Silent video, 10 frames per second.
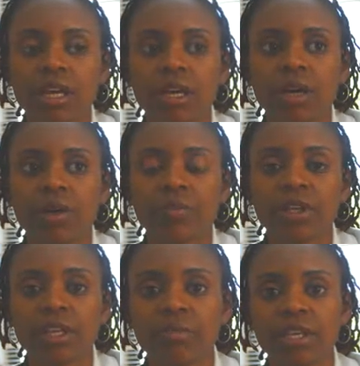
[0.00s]
um,
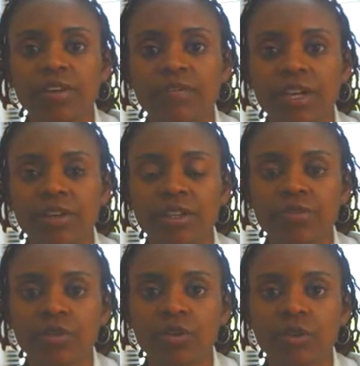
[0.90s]
can be in
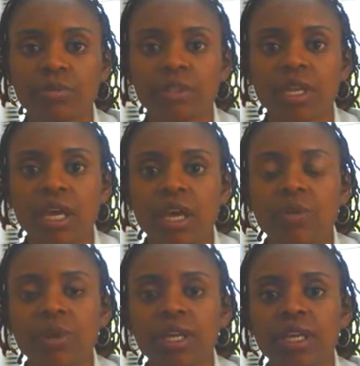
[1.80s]
various forms.
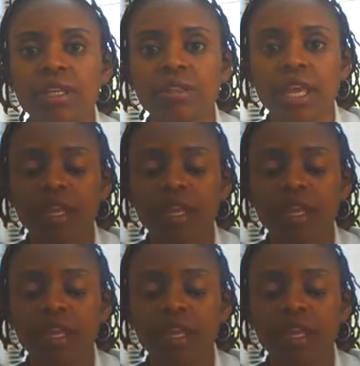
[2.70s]
We, they